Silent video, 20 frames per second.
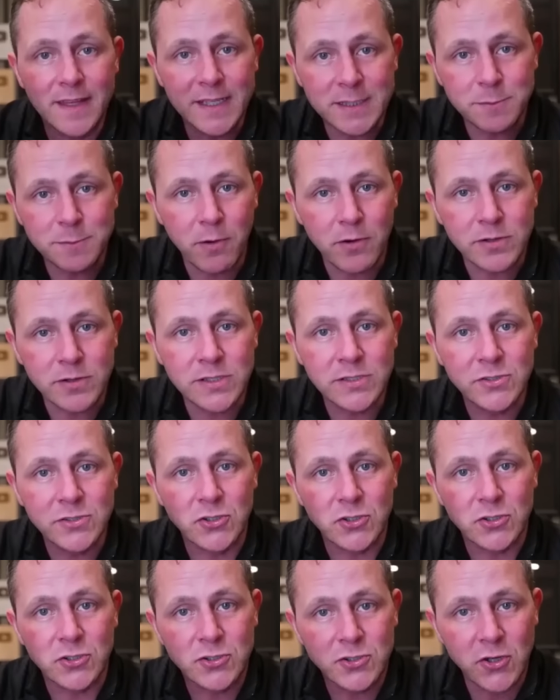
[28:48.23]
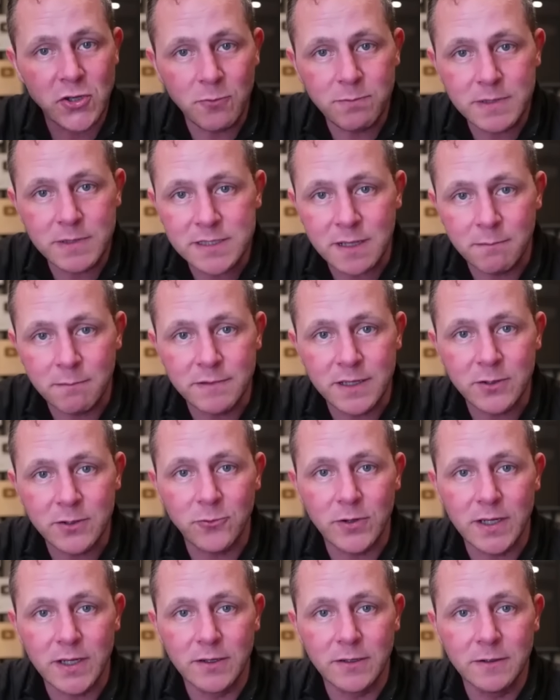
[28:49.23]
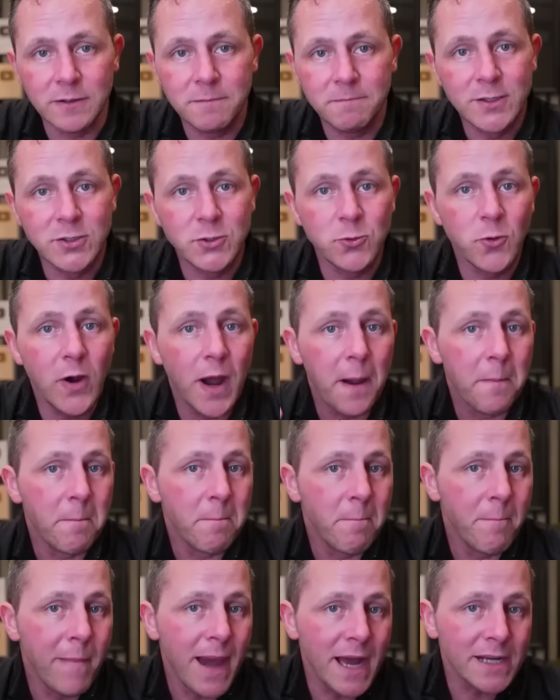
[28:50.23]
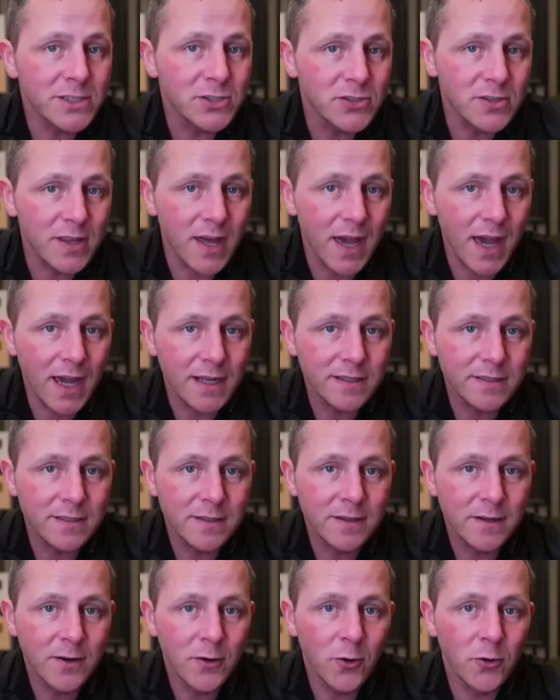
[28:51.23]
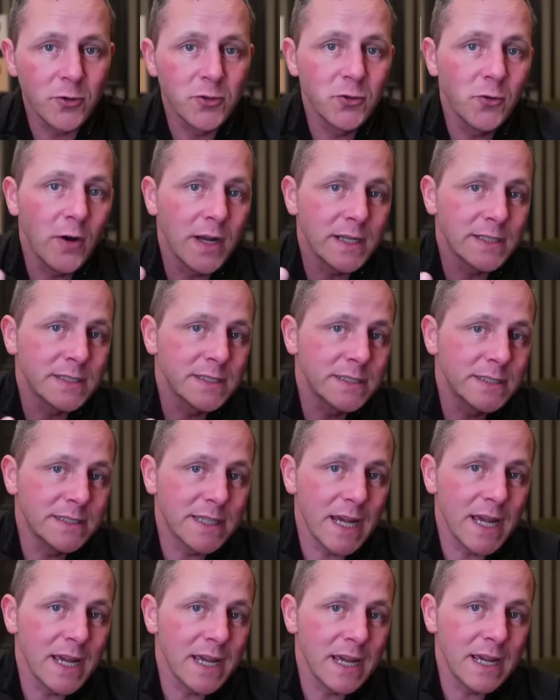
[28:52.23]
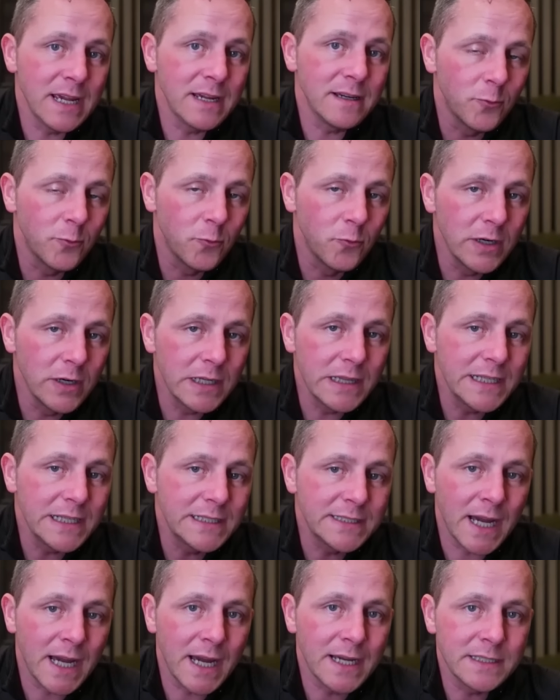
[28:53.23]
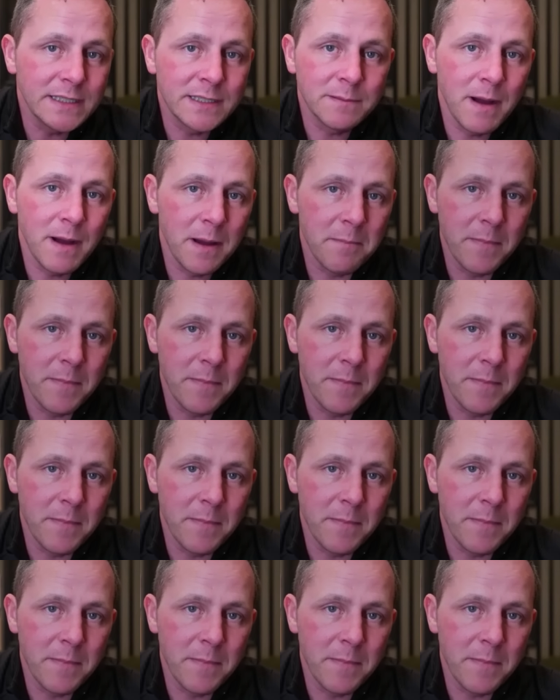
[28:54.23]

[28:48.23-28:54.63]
This person just showed me something real. Do I match that, or do I stay really tight to my